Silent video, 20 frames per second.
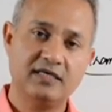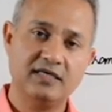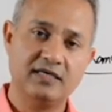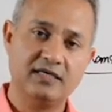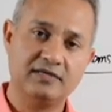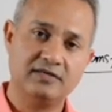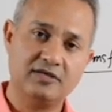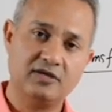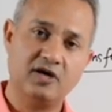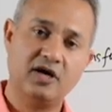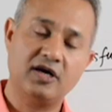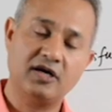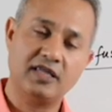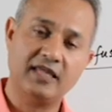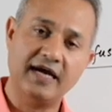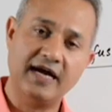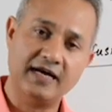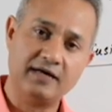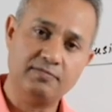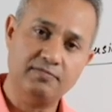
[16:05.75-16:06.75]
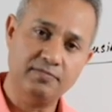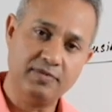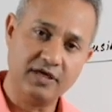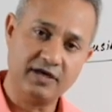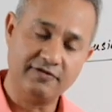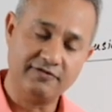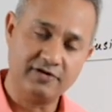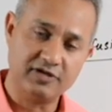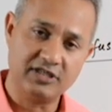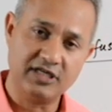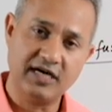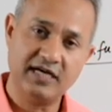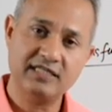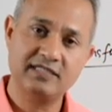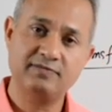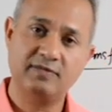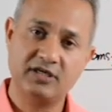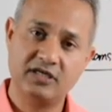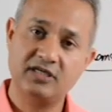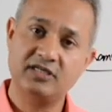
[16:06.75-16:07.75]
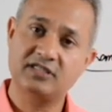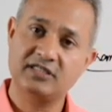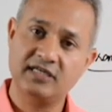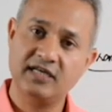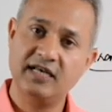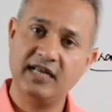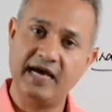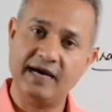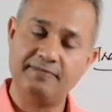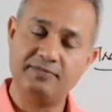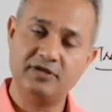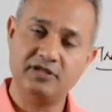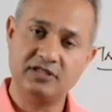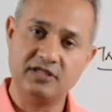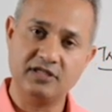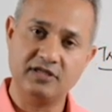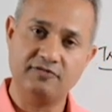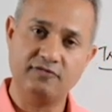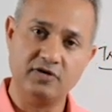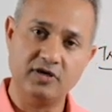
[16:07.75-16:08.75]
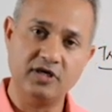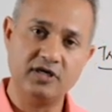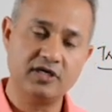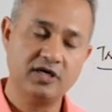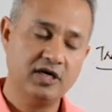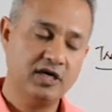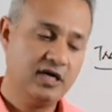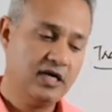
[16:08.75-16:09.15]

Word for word: uh, not that big of a chance but it still happens in the world